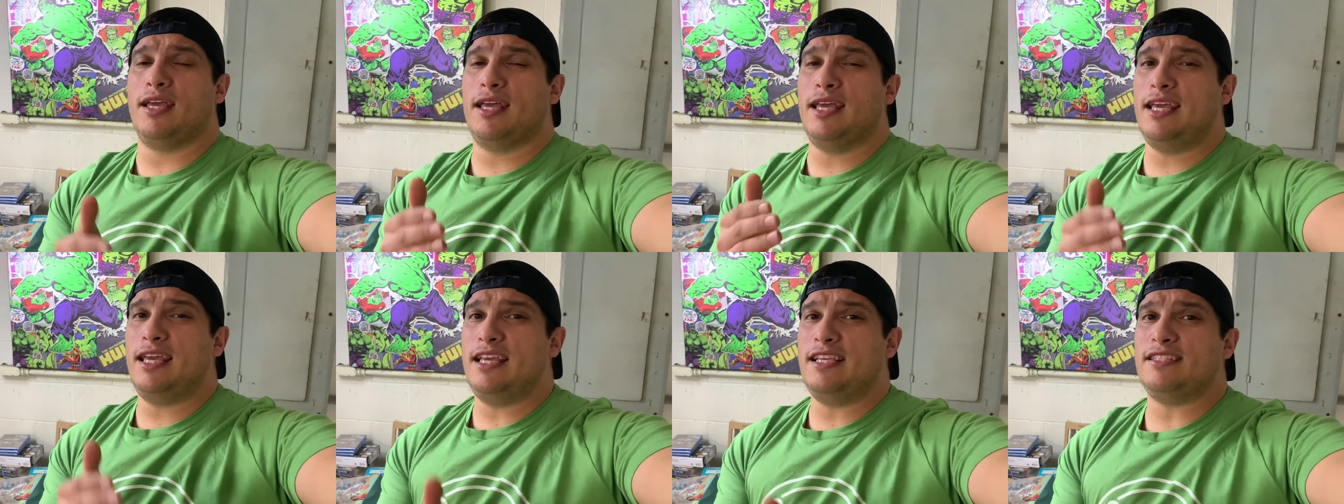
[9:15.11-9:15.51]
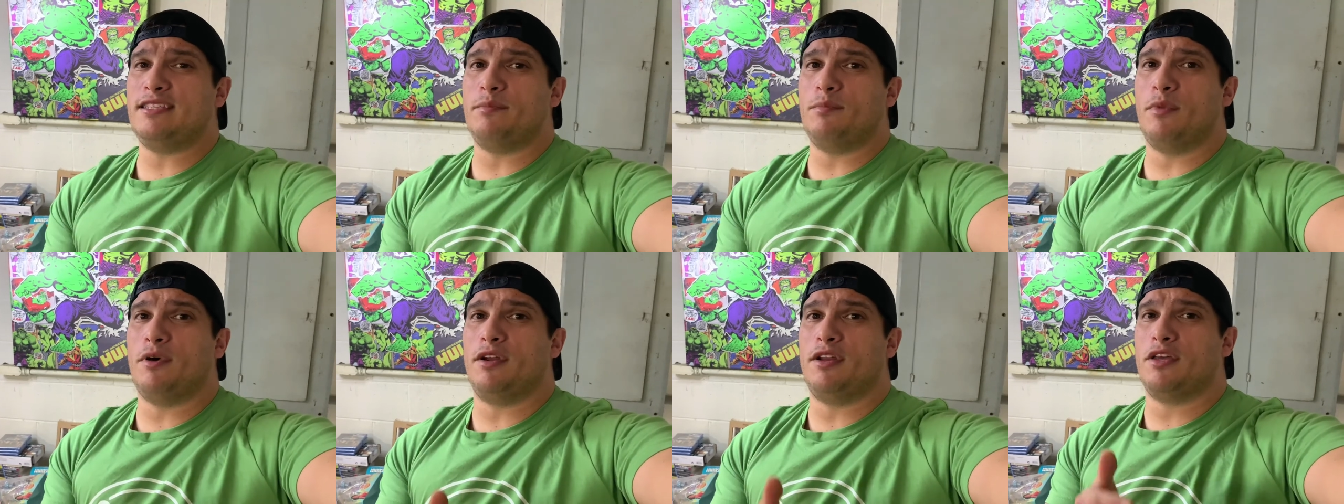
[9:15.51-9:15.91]
Easy
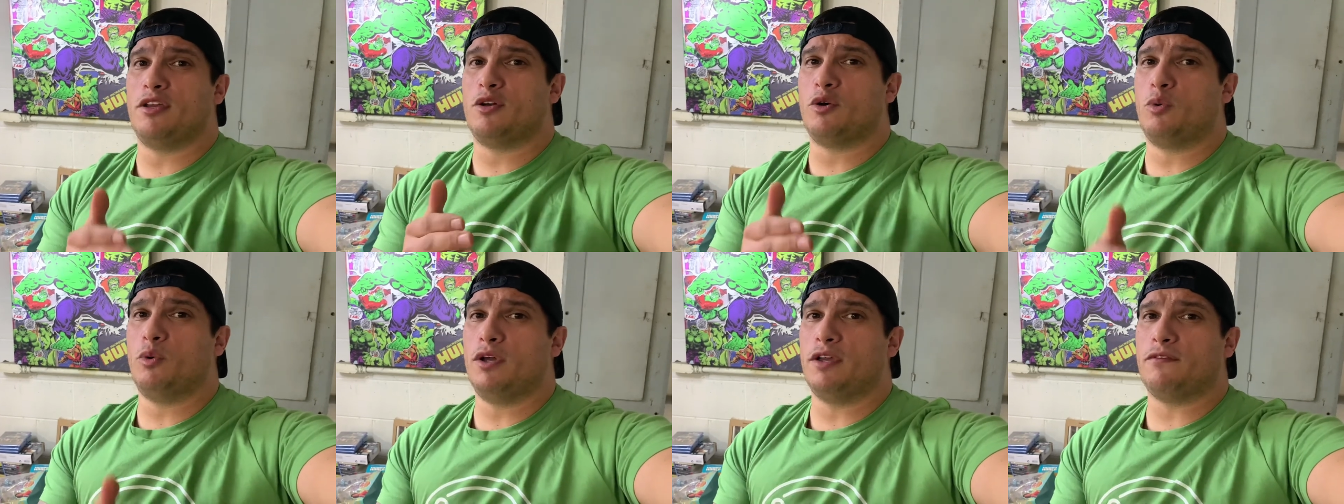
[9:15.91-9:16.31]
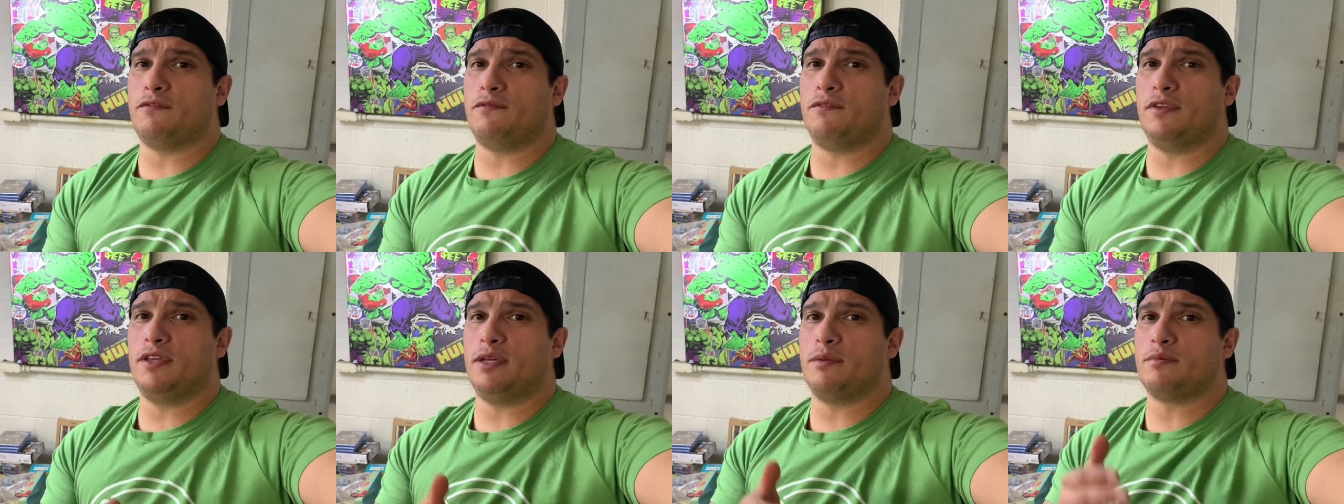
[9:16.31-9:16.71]
money. Quick
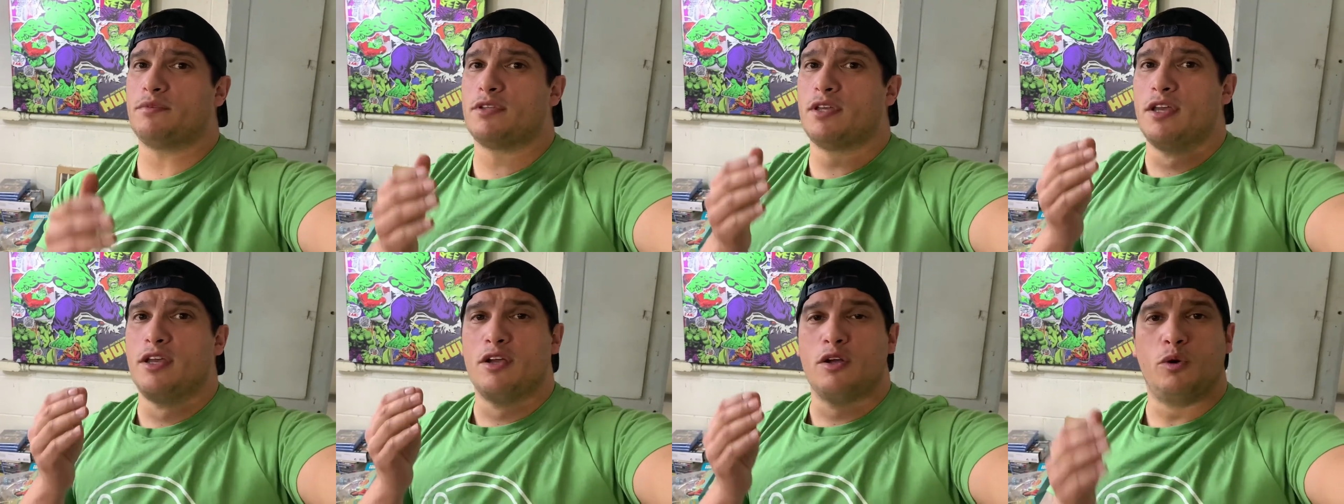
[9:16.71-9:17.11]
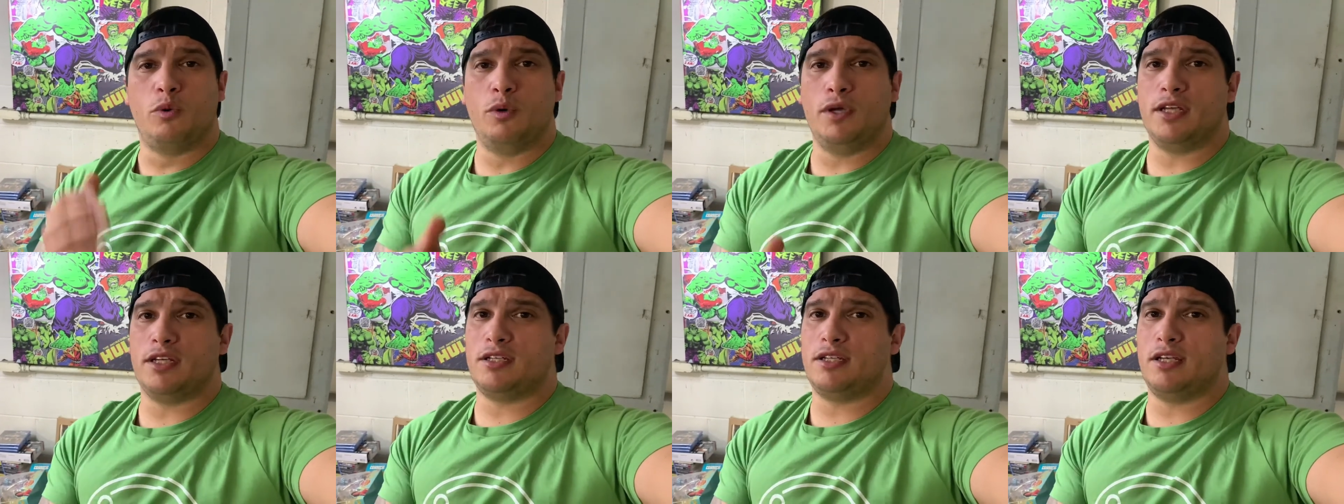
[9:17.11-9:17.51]
flips.
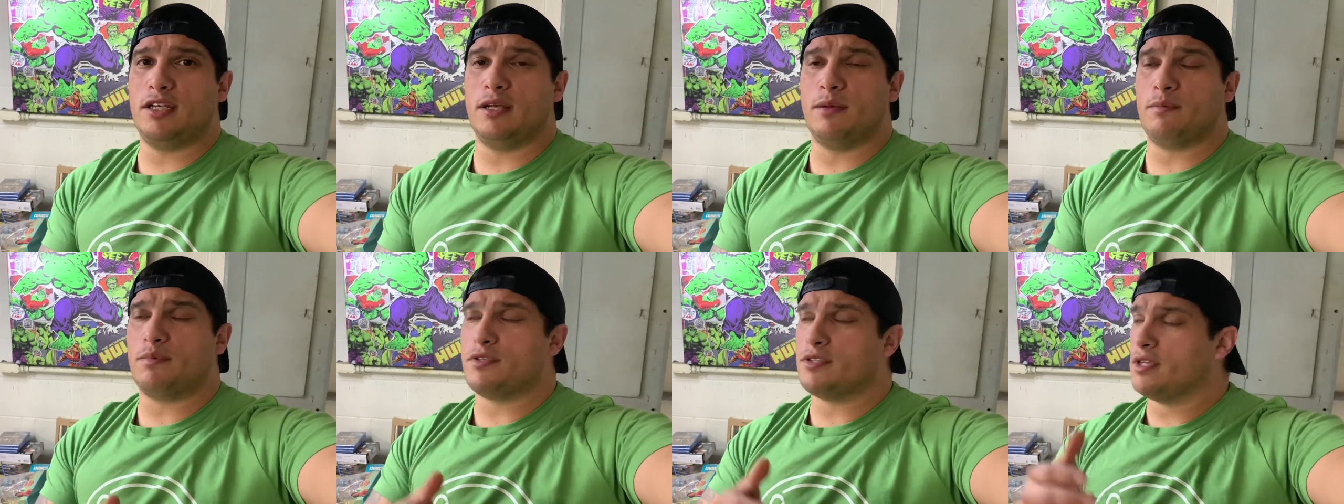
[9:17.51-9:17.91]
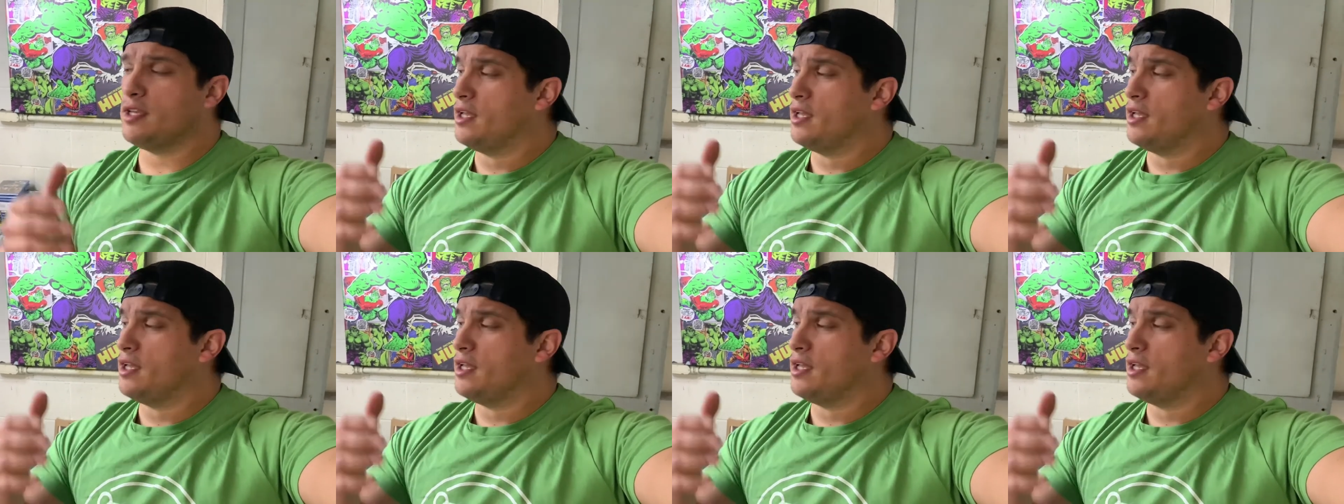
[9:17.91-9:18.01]
Quick ships.